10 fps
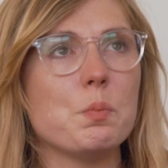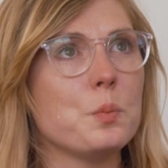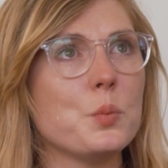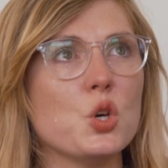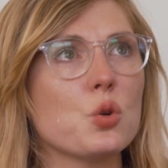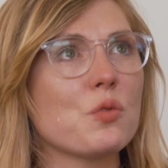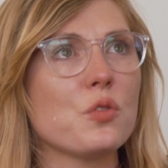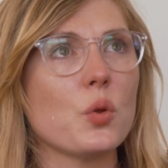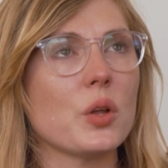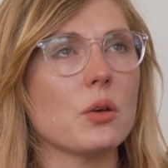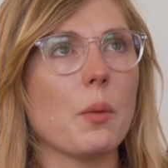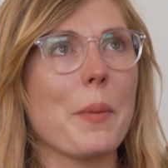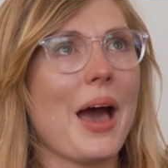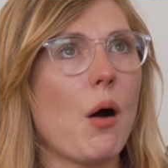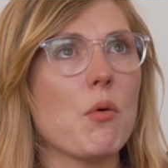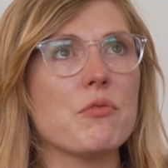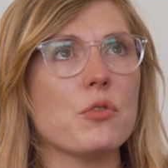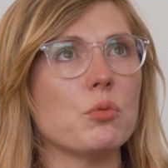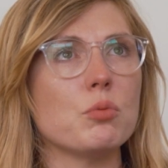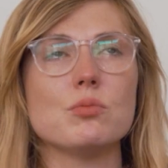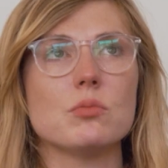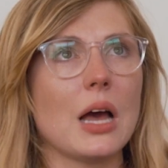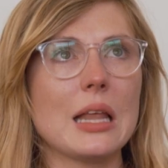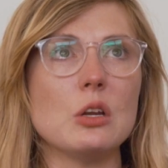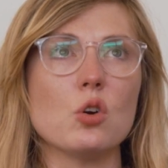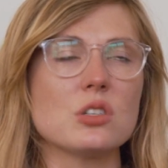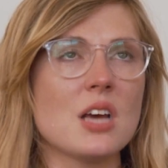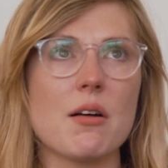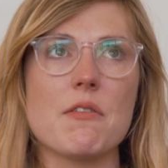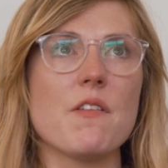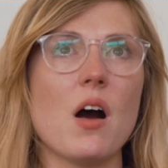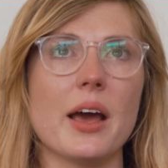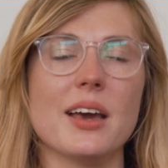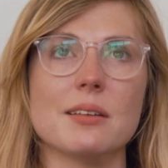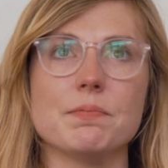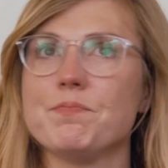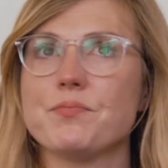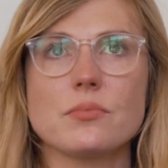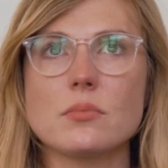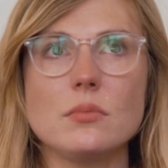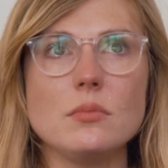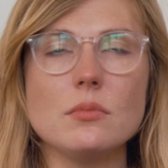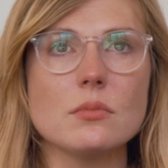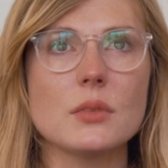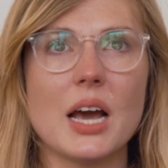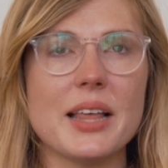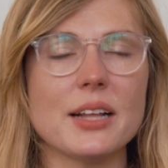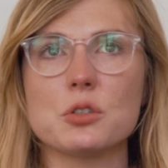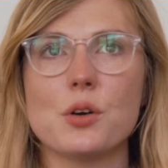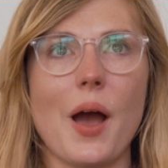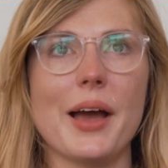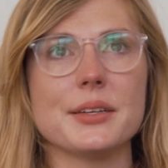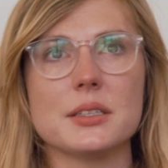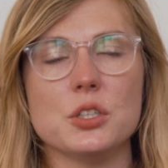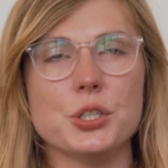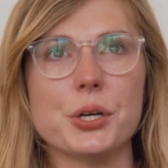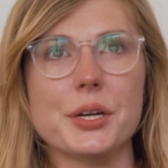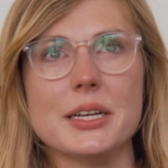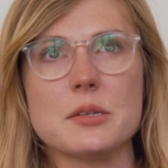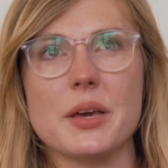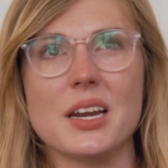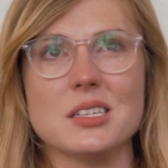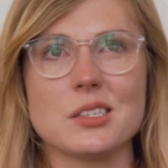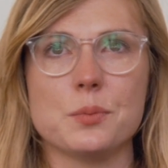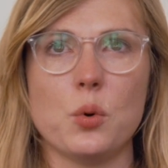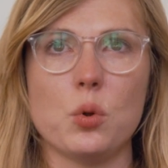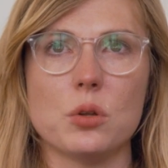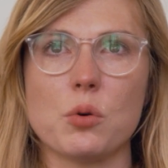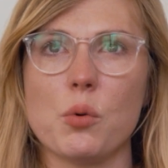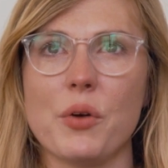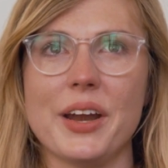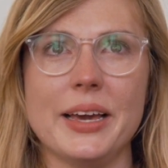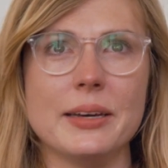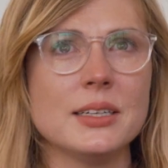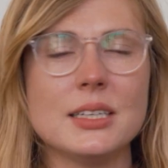beautiful and you're powerful and you're terrifying. And that's great. And you don't need to be any smaller or any